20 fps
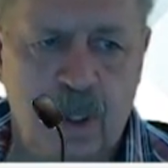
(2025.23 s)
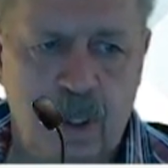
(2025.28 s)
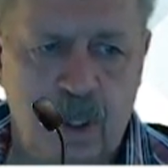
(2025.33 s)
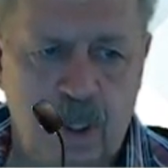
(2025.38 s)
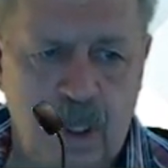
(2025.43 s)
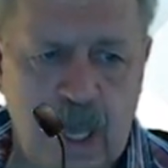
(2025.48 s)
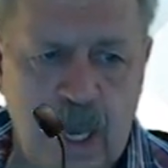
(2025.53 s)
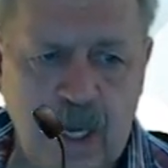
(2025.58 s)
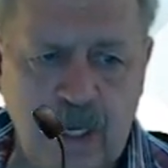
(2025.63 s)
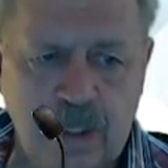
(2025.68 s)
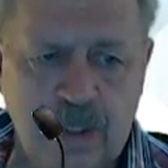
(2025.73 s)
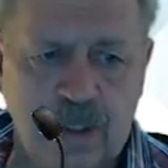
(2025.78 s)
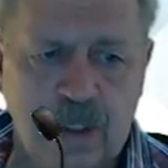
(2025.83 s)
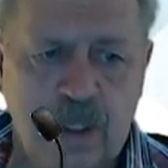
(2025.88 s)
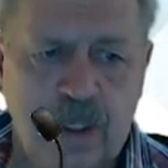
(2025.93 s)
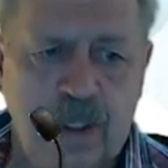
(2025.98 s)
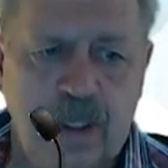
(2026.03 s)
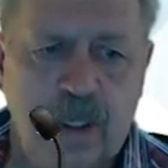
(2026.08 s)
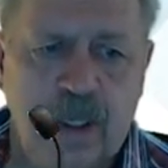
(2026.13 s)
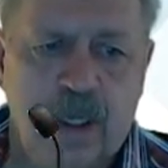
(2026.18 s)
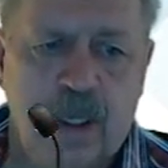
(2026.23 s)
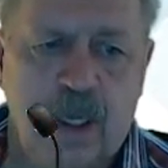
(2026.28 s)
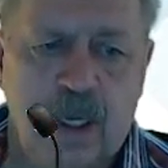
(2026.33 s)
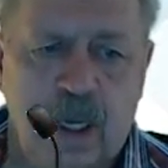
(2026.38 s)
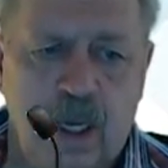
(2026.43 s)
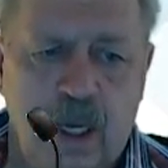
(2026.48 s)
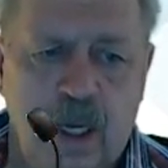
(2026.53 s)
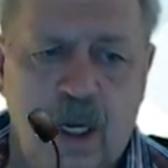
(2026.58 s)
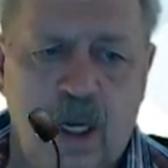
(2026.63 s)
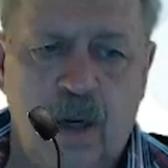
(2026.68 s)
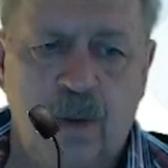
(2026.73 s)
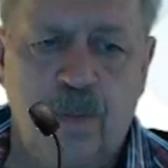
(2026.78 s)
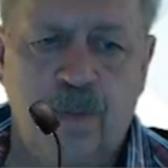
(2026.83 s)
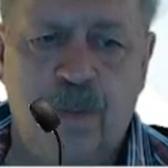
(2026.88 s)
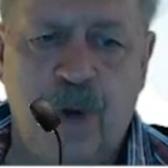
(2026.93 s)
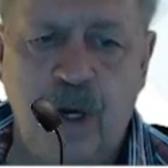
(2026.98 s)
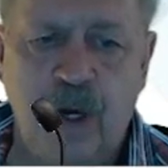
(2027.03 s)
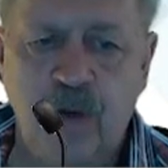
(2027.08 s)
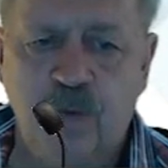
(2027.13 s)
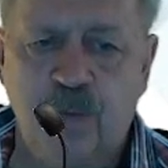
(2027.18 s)
Act,
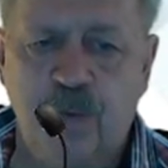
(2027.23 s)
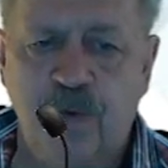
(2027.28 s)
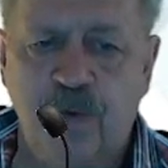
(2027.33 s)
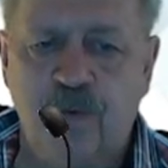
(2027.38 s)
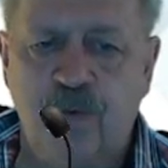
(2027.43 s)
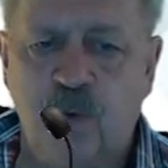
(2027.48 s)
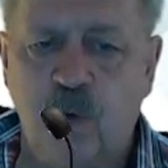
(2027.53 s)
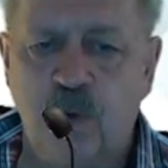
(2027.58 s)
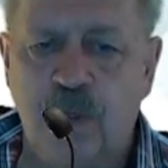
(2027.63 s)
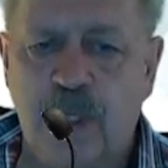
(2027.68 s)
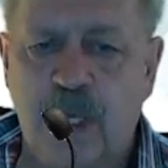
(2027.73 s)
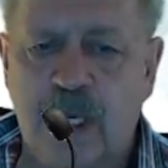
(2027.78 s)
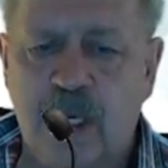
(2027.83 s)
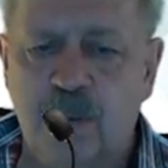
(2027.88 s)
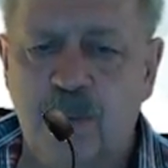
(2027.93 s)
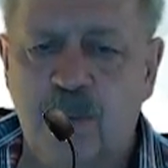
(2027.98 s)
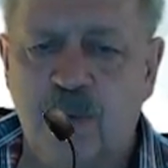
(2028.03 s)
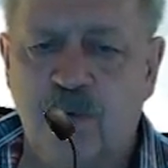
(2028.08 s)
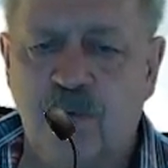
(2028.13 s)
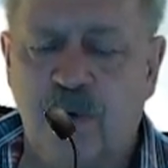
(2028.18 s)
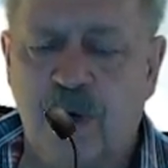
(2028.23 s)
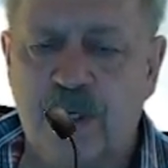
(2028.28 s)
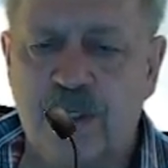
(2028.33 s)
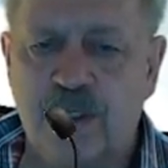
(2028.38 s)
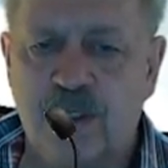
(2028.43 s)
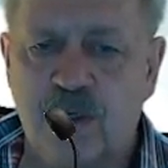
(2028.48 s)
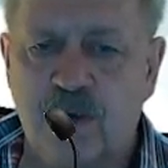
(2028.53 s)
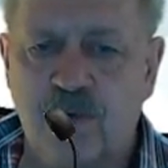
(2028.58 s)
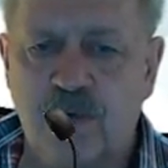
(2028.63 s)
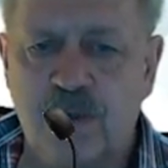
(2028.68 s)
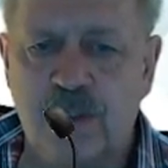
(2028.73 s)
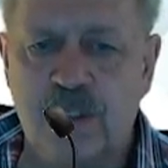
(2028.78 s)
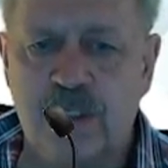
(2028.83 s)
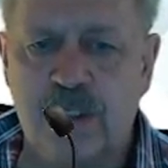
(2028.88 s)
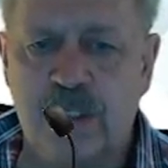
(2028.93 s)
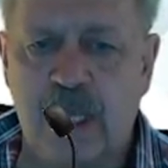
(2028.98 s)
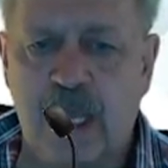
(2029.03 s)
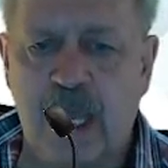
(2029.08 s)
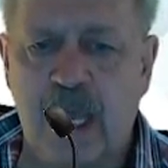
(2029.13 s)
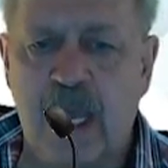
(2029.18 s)
both before they can provide
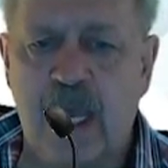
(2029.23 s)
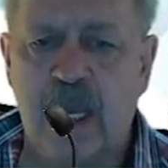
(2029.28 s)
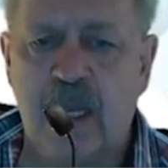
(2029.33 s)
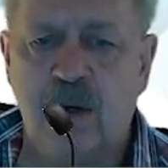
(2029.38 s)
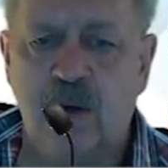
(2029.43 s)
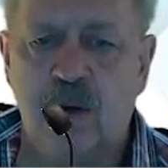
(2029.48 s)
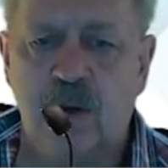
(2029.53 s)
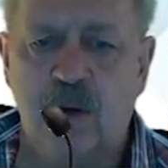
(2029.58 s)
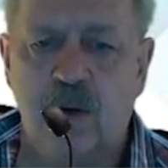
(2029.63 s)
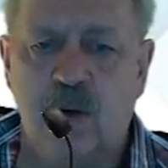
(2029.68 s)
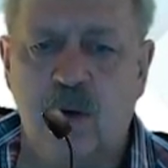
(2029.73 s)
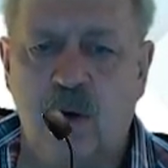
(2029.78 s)
services and